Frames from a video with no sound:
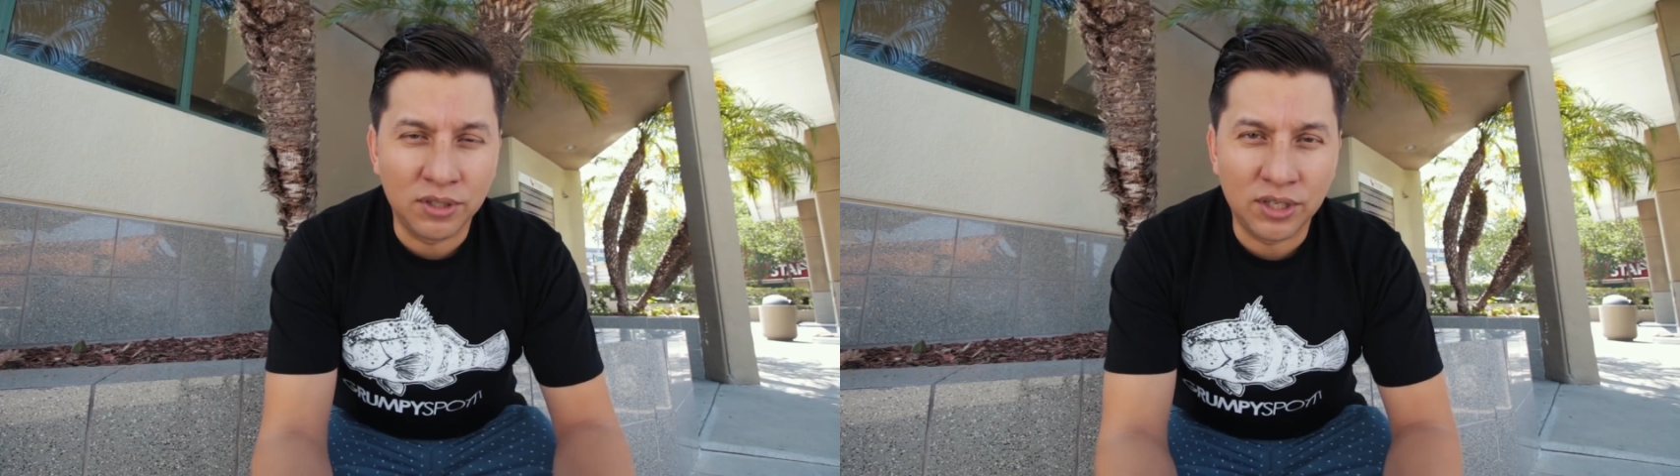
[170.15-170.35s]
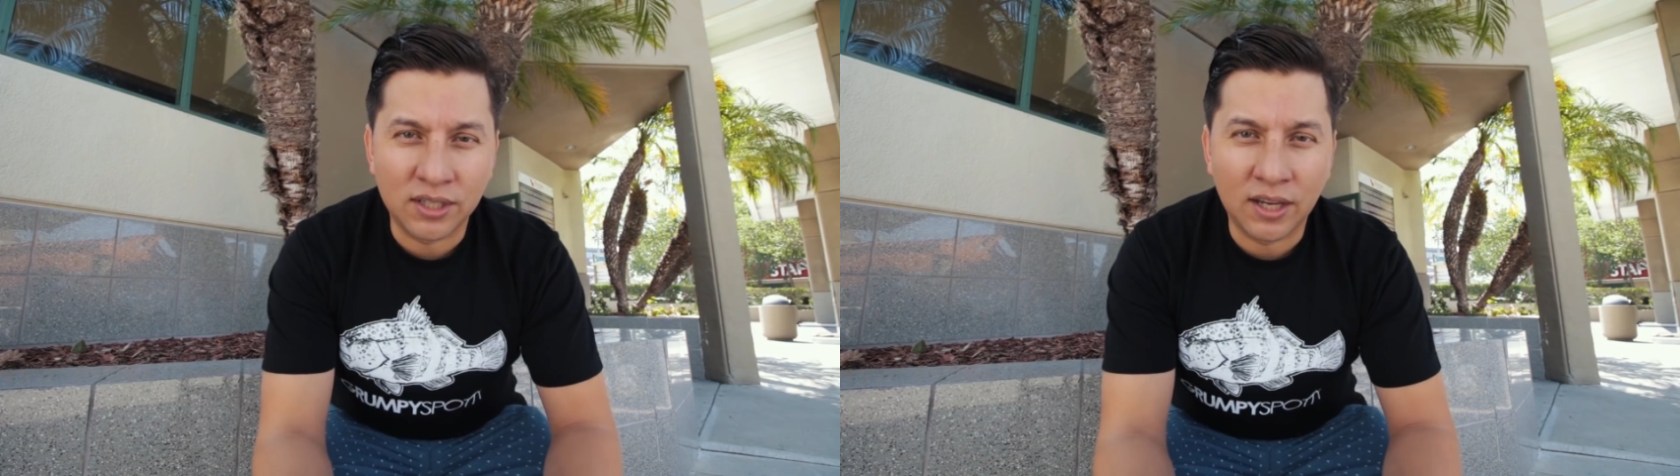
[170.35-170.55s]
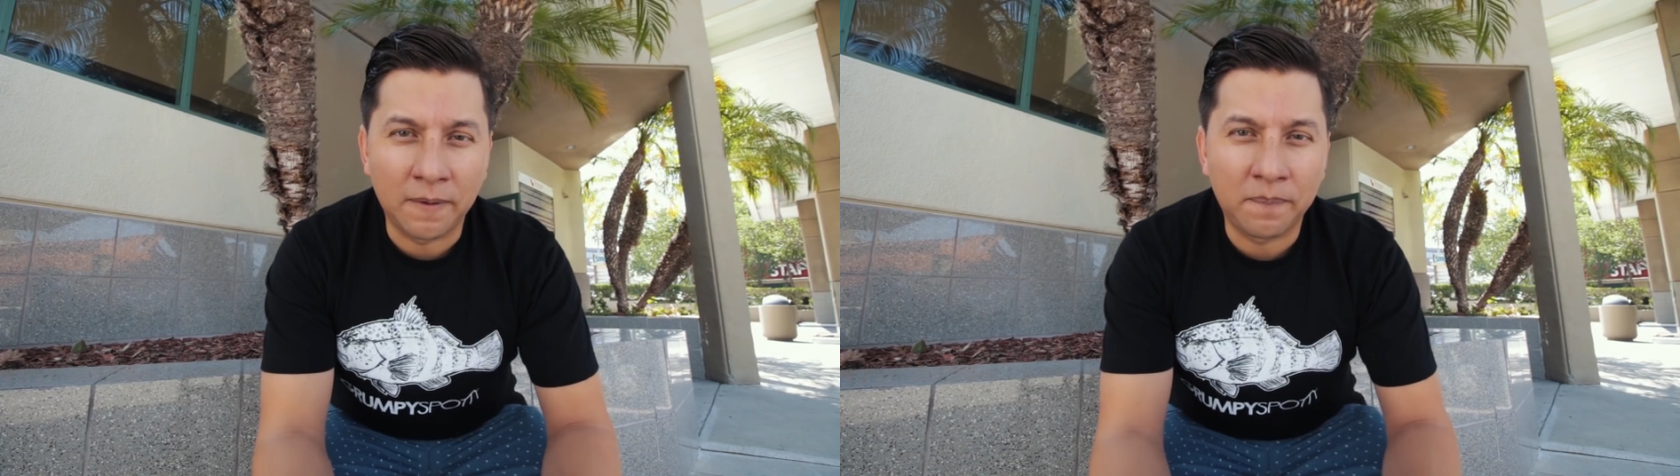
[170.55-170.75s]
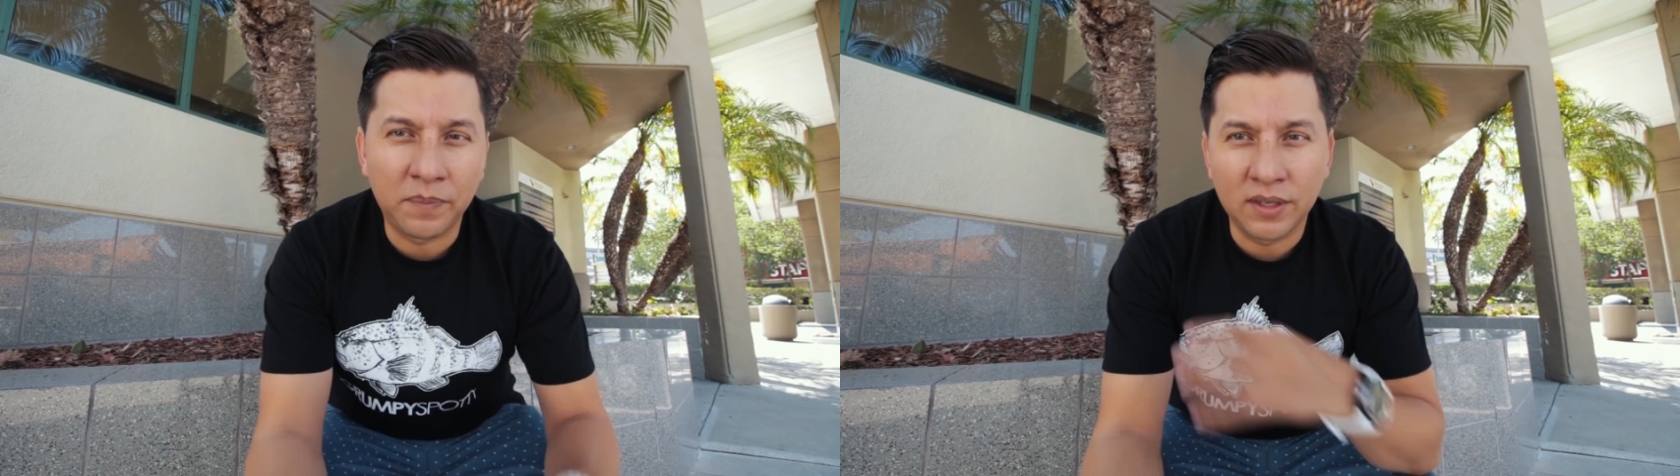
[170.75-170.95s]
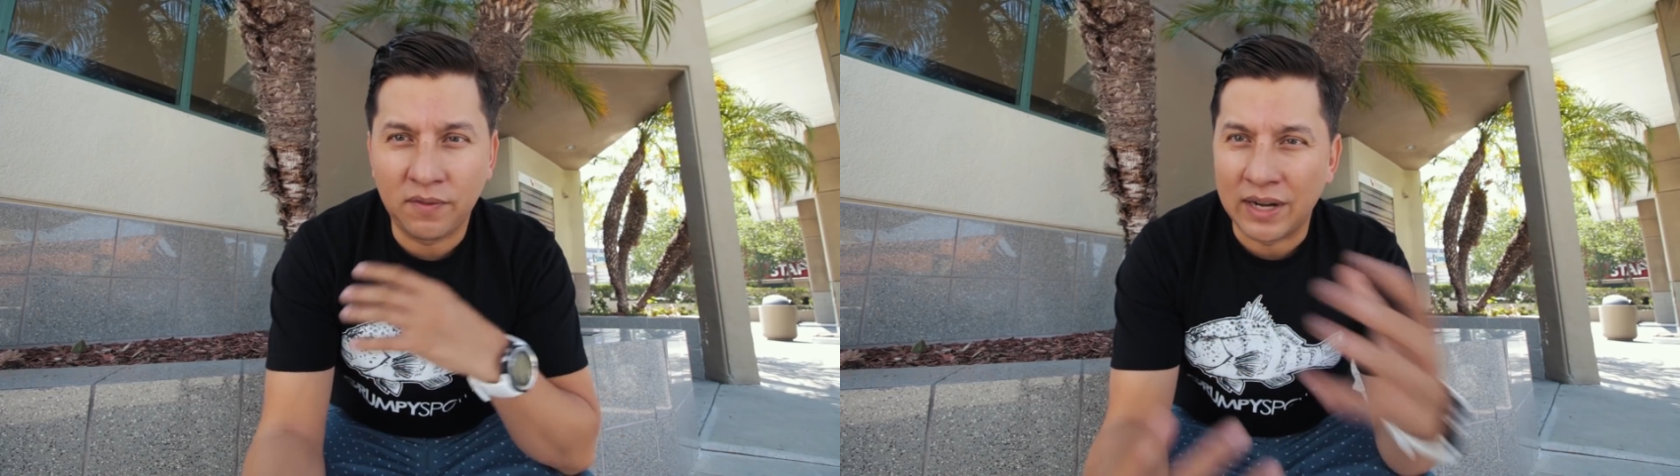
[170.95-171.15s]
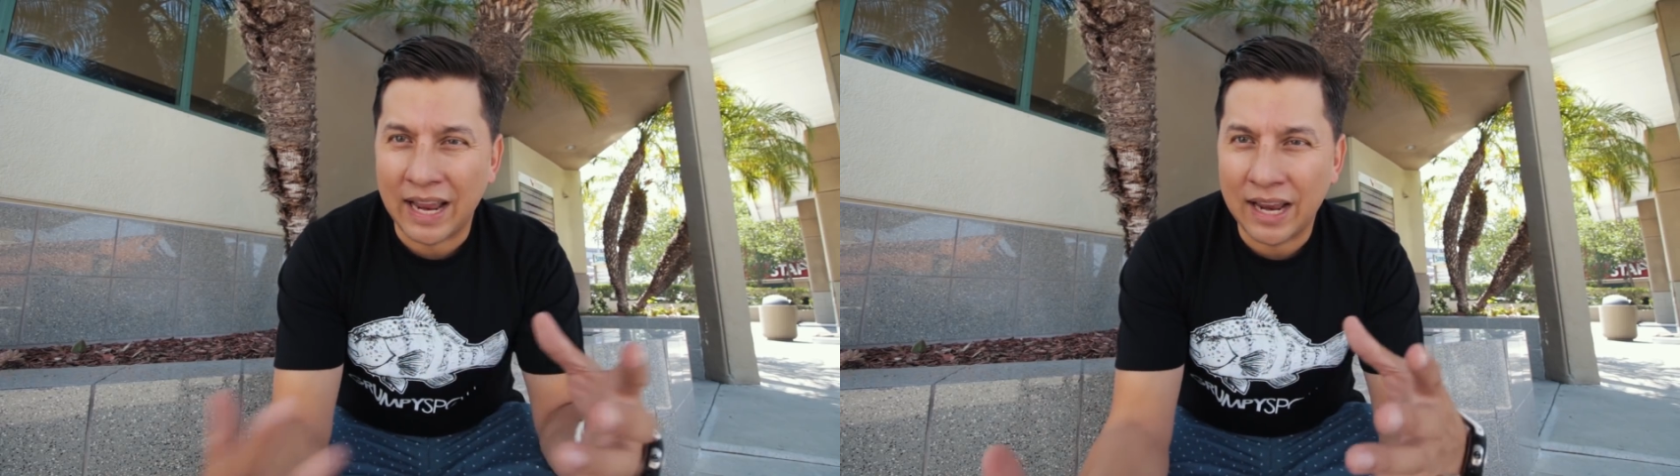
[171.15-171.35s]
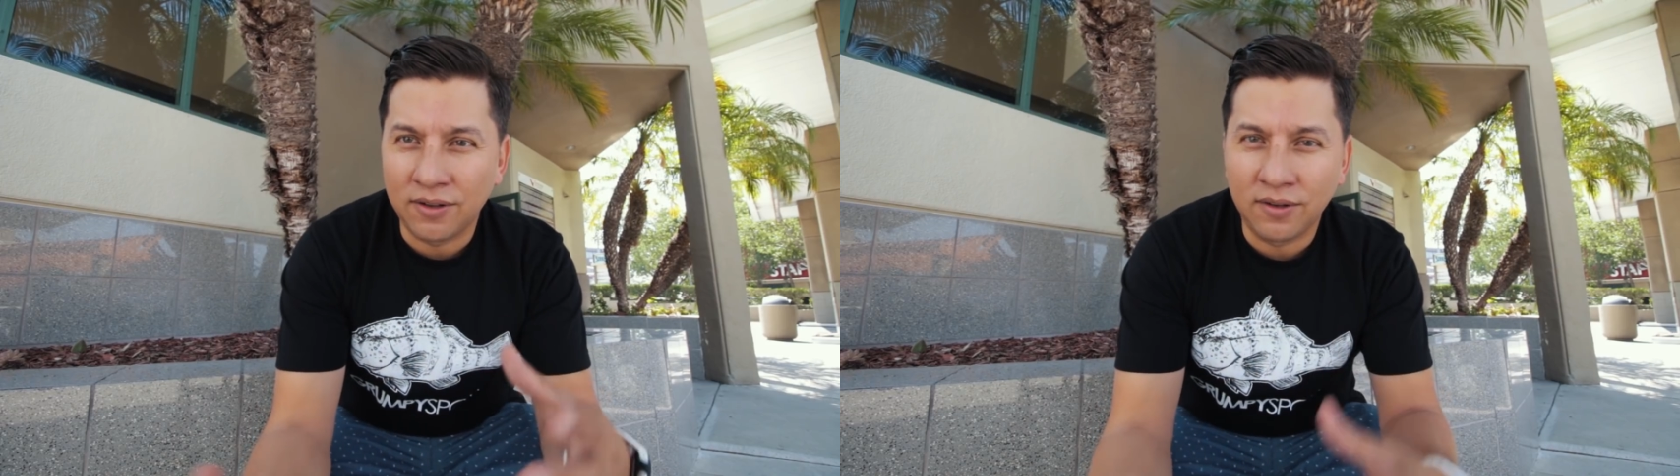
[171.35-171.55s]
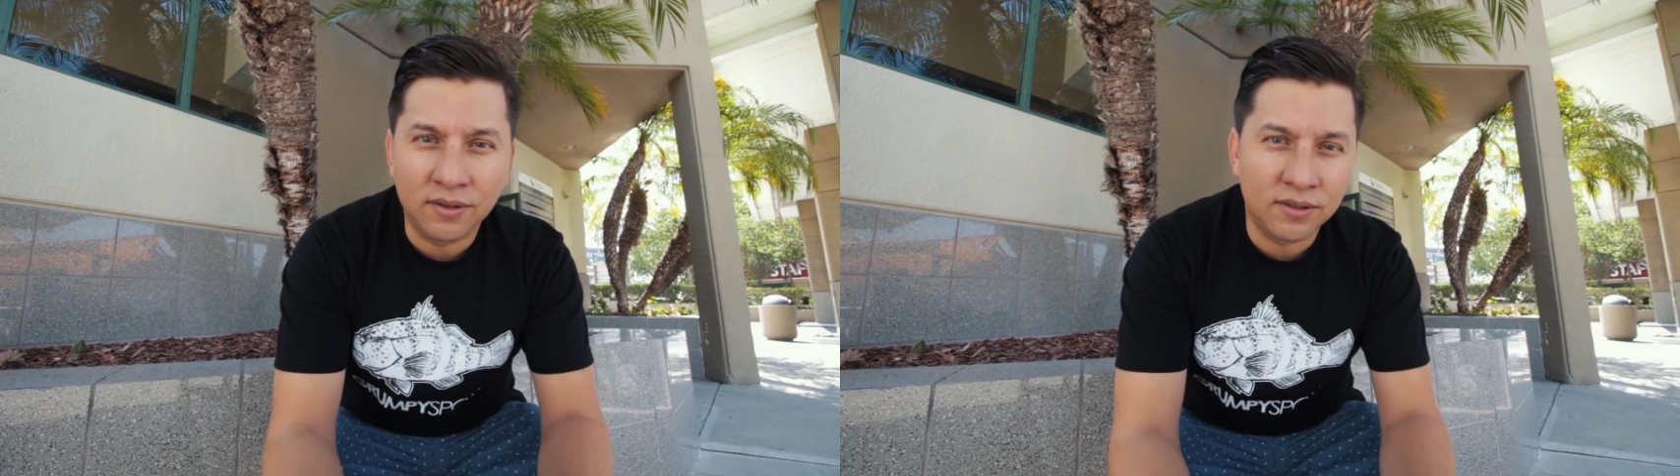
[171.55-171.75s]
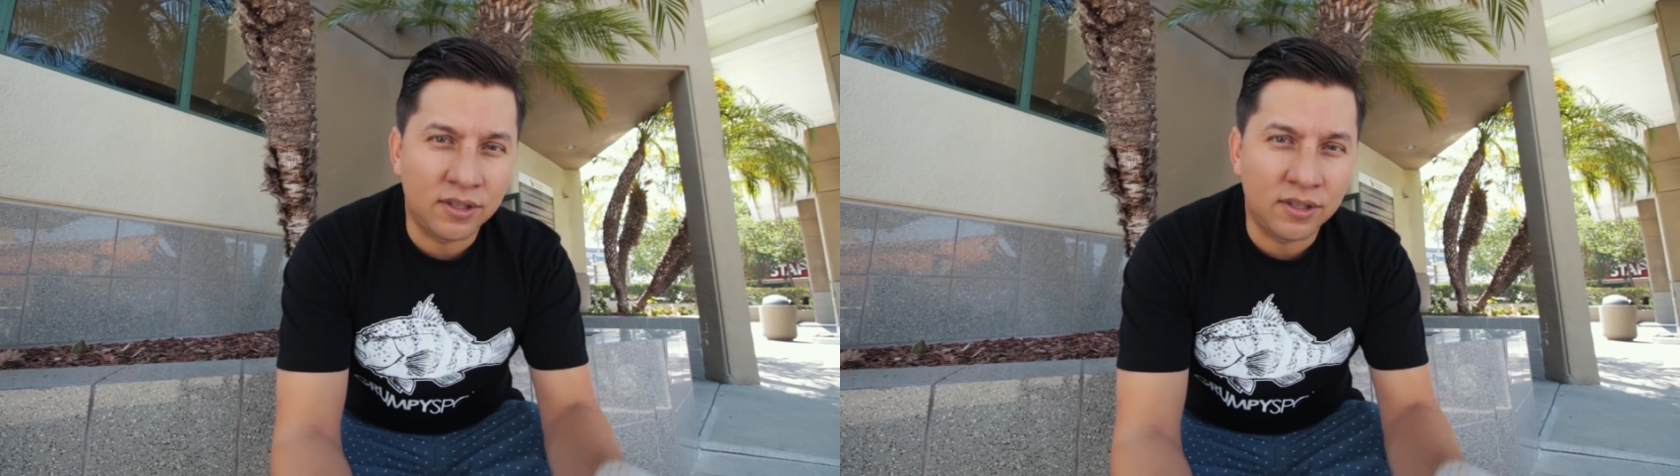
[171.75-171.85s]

which is like different angles,